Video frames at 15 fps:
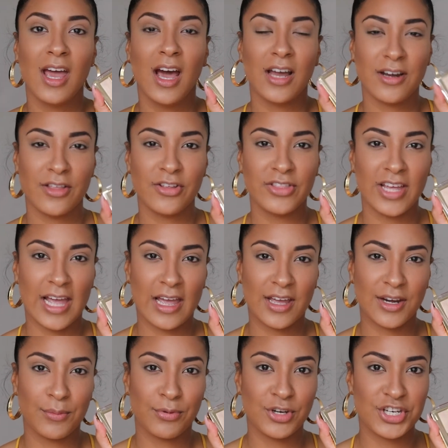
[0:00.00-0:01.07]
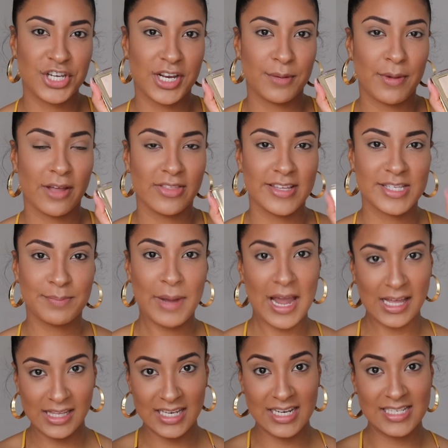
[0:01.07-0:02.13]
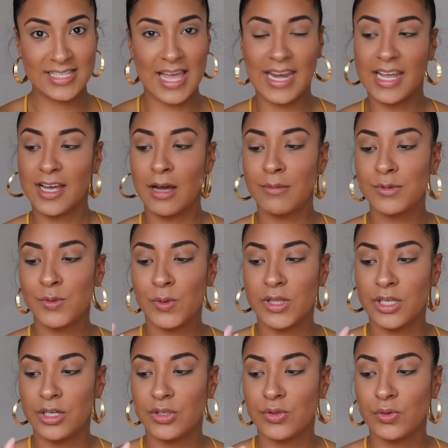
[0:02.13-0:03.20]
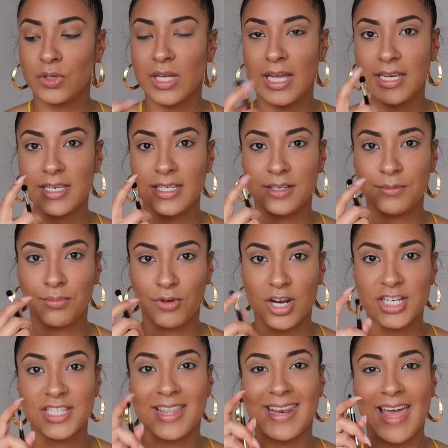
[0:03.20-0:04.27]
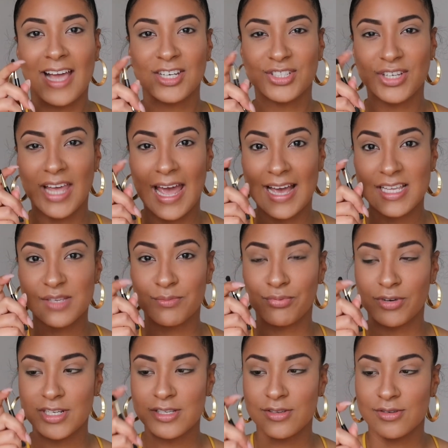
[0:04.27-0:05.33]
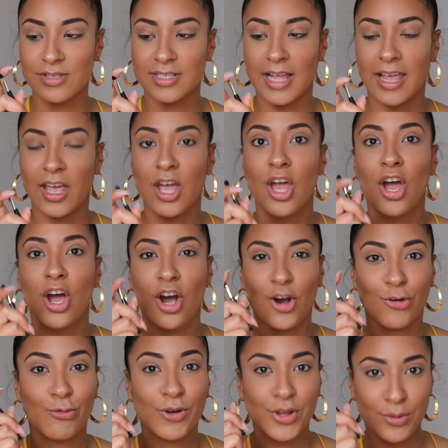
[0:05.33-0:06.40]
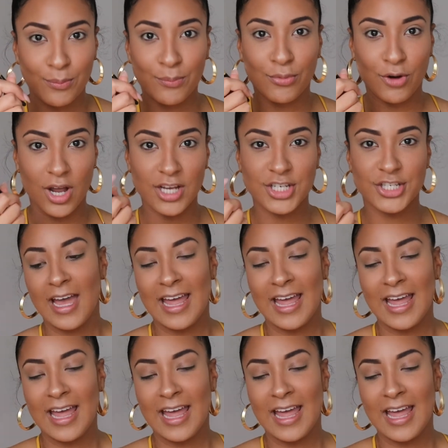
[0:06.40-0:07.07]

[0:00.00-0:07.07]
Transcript: Another thing I can appreciate about this palette is that it comes with a dual-ended brush that actually has bristles, like a real brush.